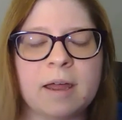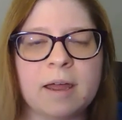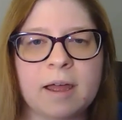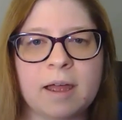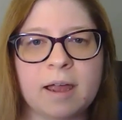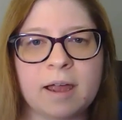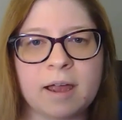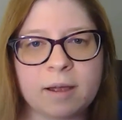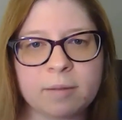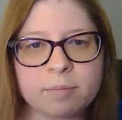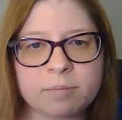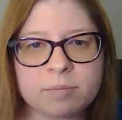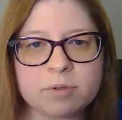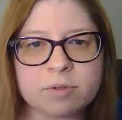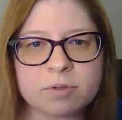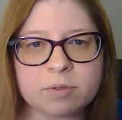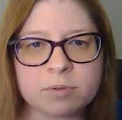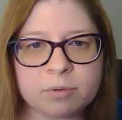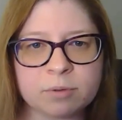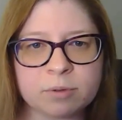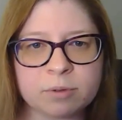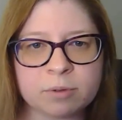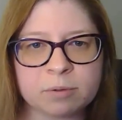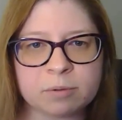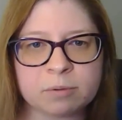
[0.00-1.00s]

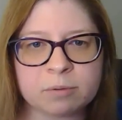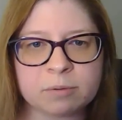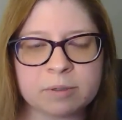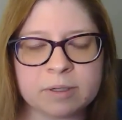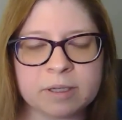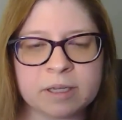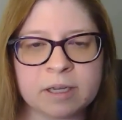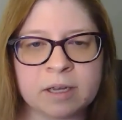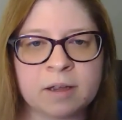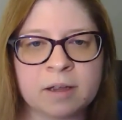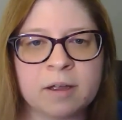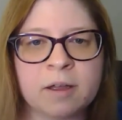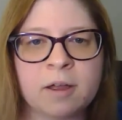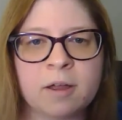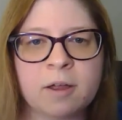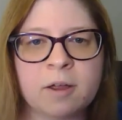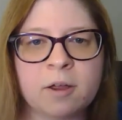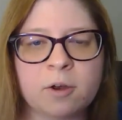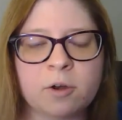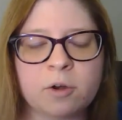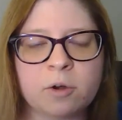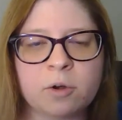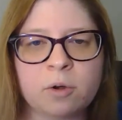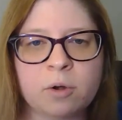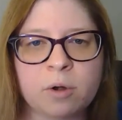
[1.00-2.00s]
absolutely
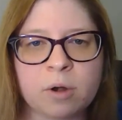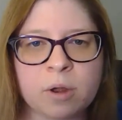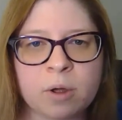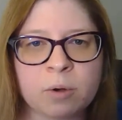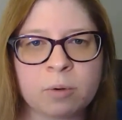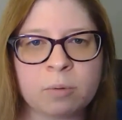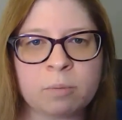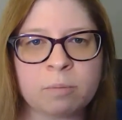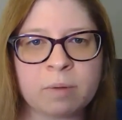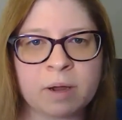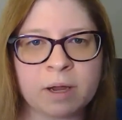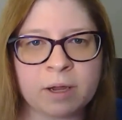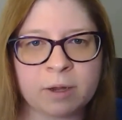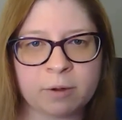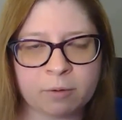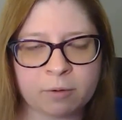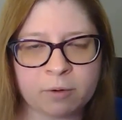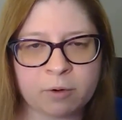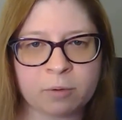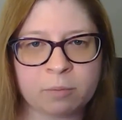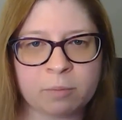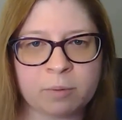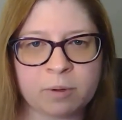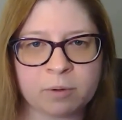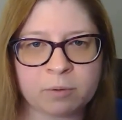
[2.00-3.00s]
no
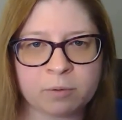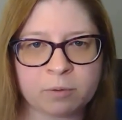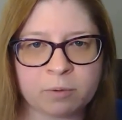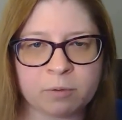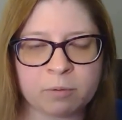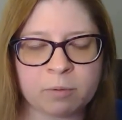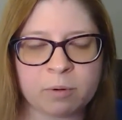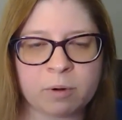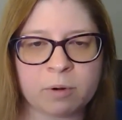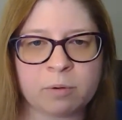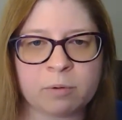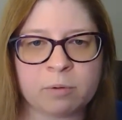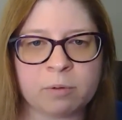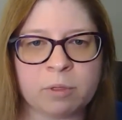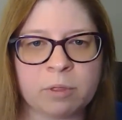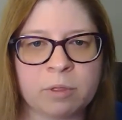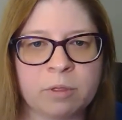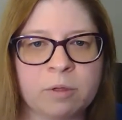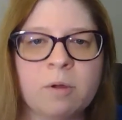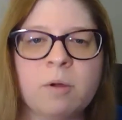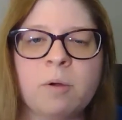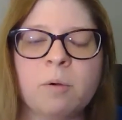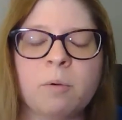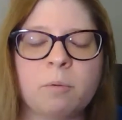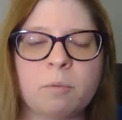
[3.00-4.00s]
microbial growth
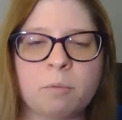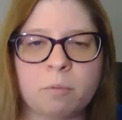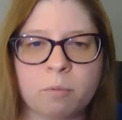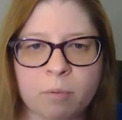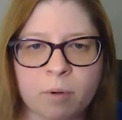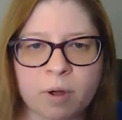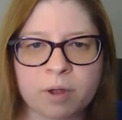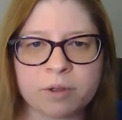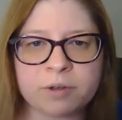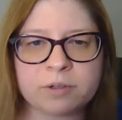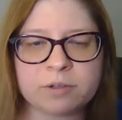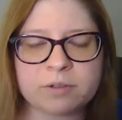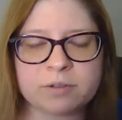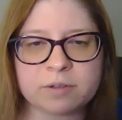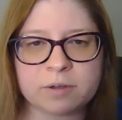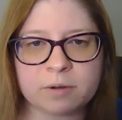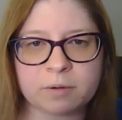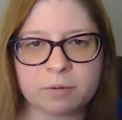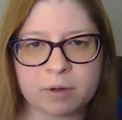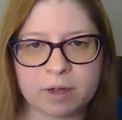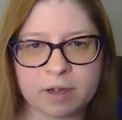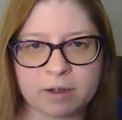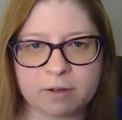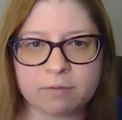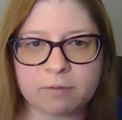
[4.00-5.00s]

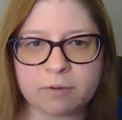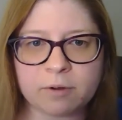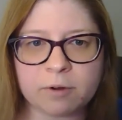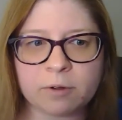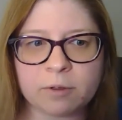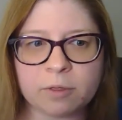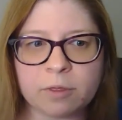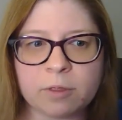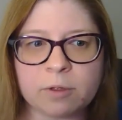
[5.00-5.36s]
whatsoever.